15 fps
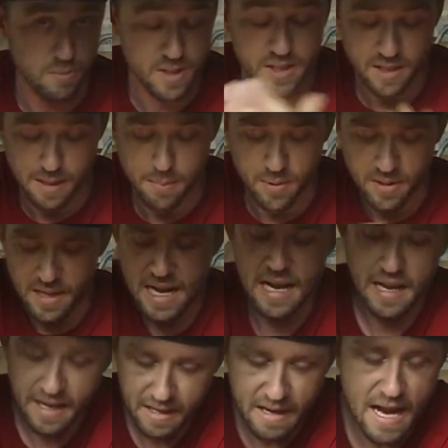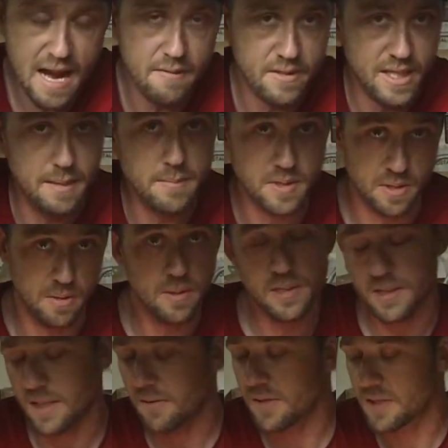we double that. 8.5 times 2
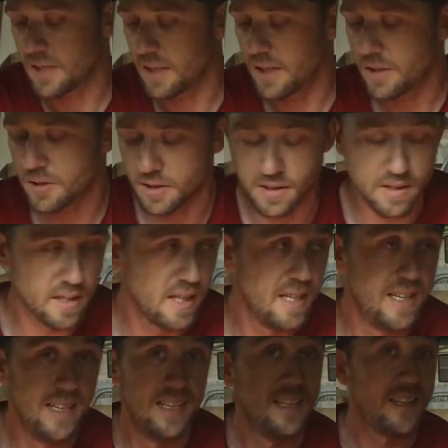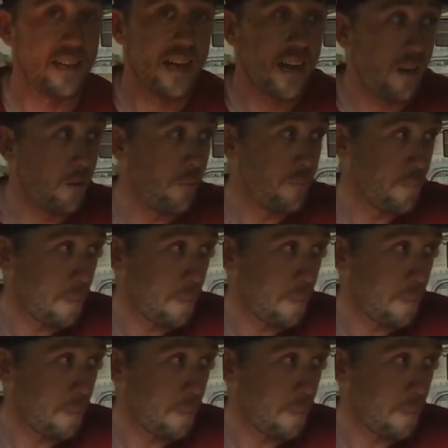is 17 inches. Now,